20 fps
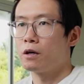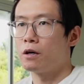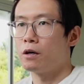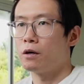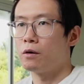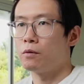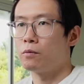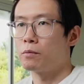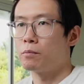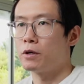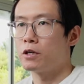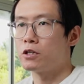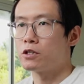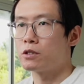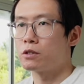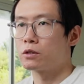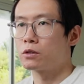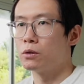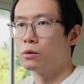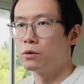we mentioned
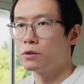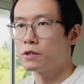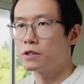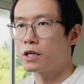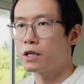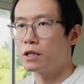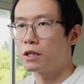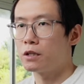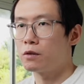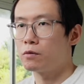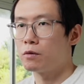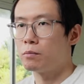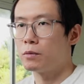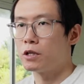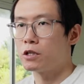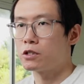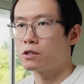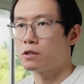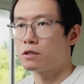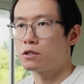goal setting, we
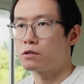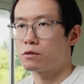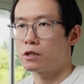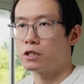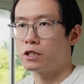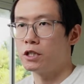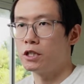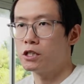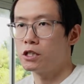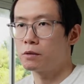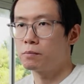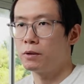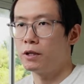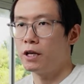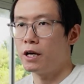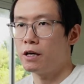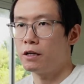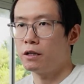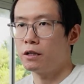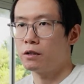mentioned strategic
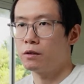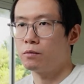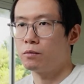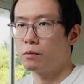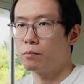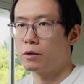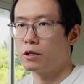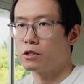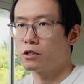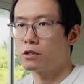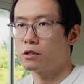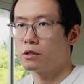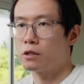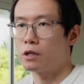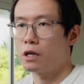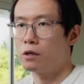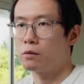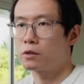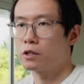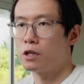planning, we mentioned
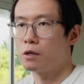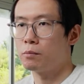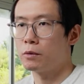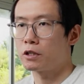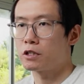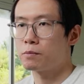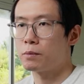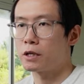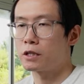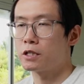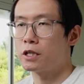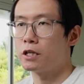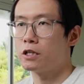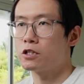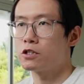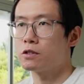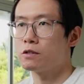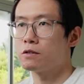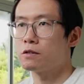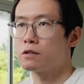outcome
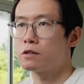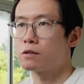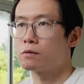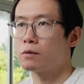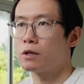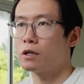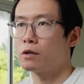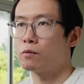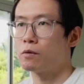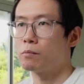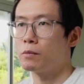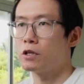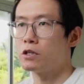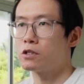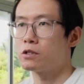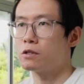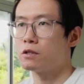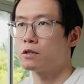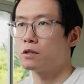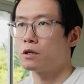expectations, right? We
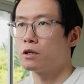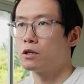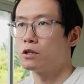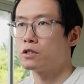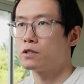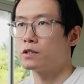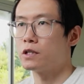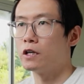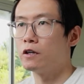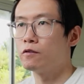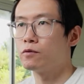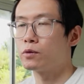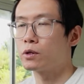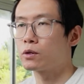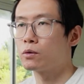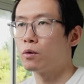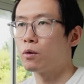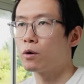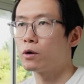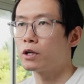mentioned
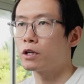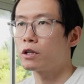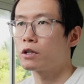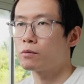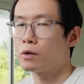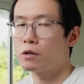self-recording, right?